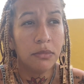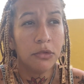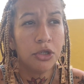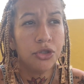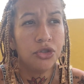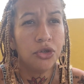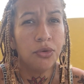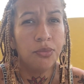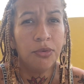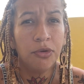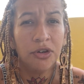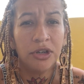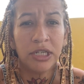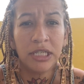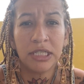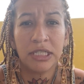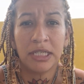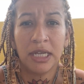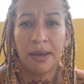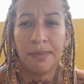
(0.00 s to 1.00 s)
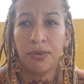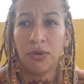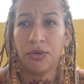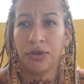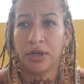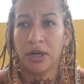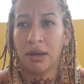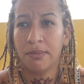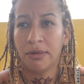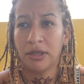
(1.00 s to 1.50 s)
So for an example,
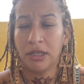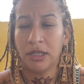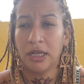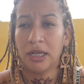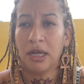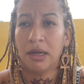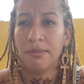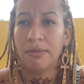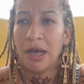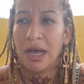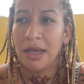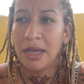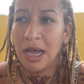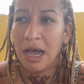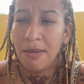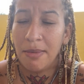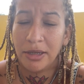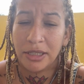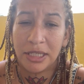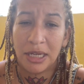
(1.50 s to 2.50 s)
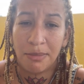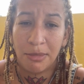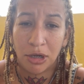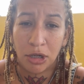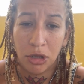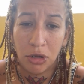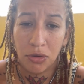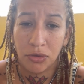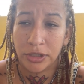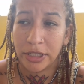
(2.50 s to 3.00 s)
then I'm gonna
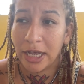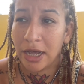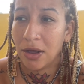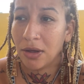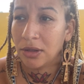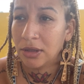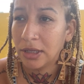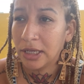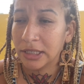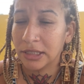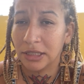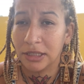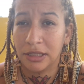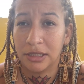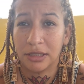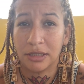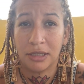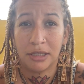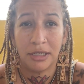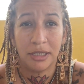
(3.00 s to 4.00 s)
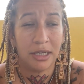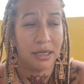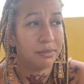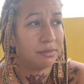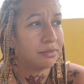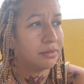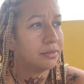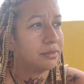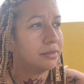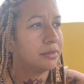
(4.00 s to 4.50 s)
close out, like this is a
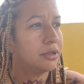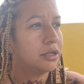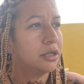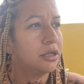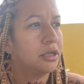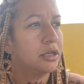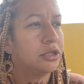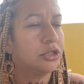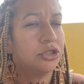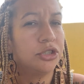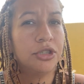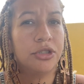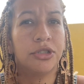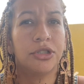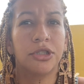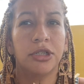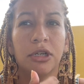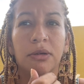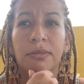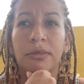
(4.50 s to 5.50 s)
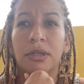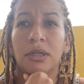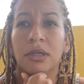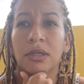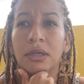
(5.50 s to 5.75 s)
damn church sermon.